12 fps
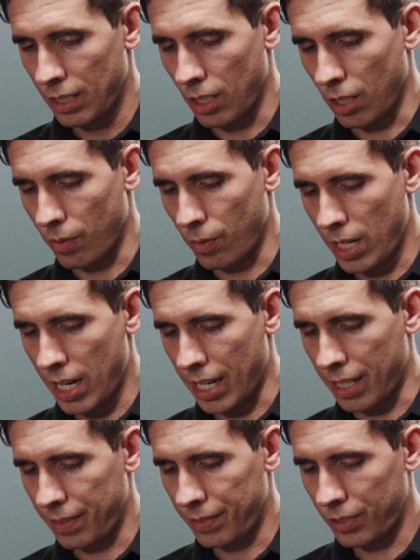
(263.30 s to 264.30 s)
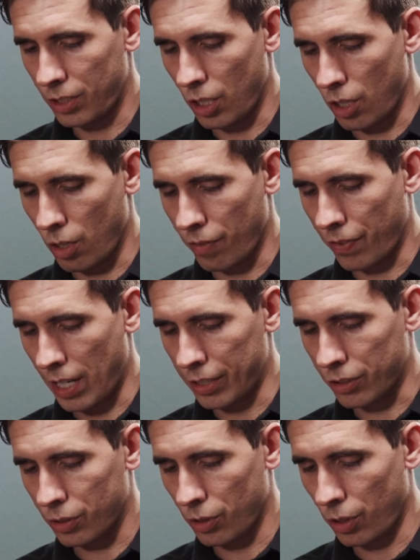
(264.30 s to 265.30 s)
All right, so if I
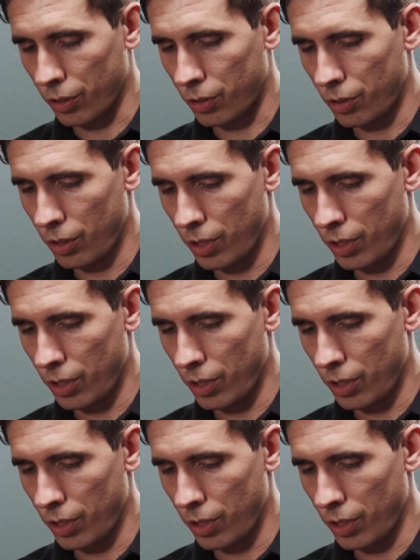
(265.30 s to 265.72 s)
scroll through